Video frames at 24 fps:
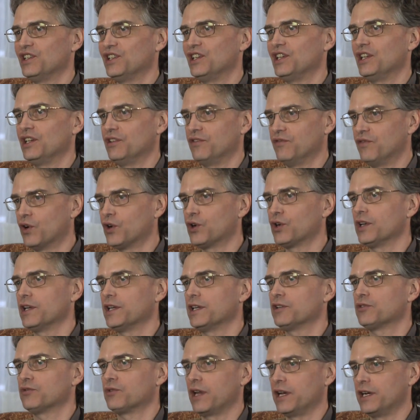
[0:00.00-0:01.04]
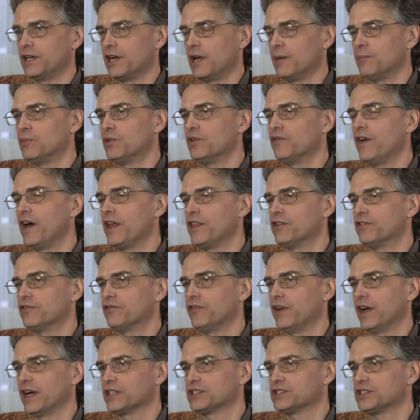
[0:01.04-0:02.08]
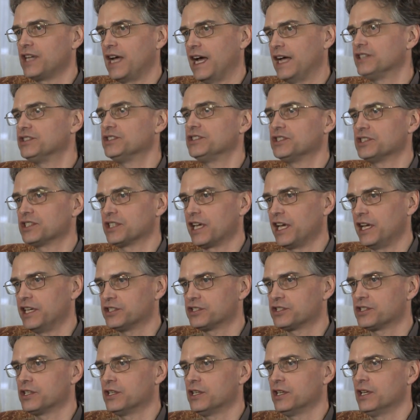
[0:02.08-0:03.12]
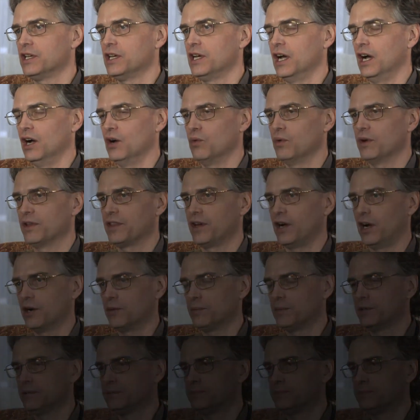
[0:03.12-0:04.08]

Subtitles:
inadvertently create a number of other effects, as is the case with HAARP.